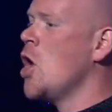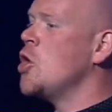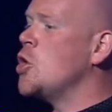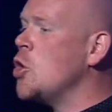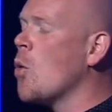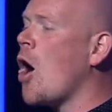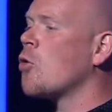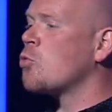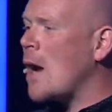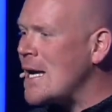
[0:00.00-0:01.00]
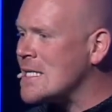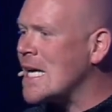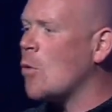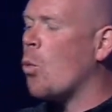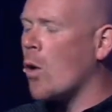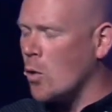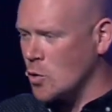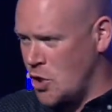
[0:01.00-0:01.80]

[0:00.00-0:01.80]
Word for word: you are raising world